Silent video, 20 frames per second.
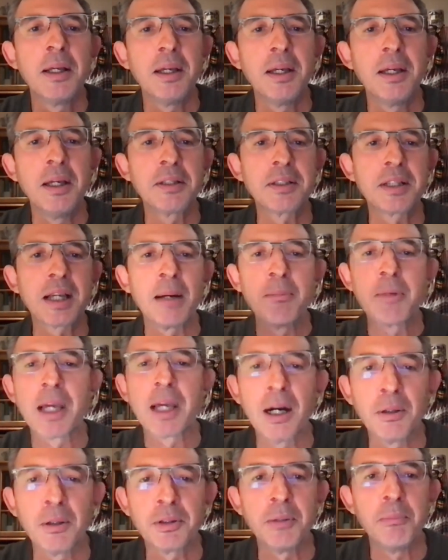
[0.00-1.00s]
is coming
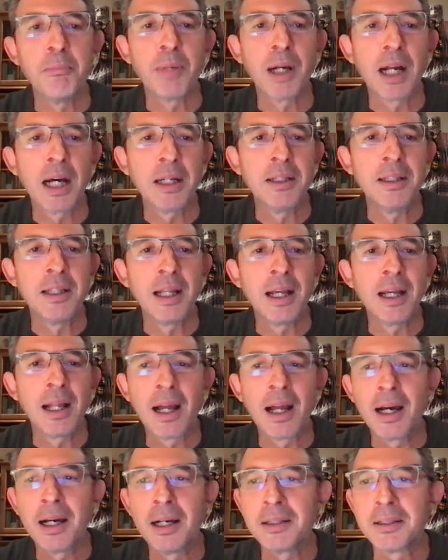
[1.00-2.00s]
out in bright
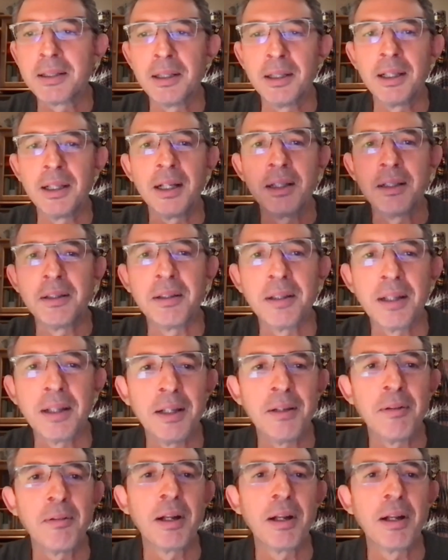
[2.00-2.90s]
daylight and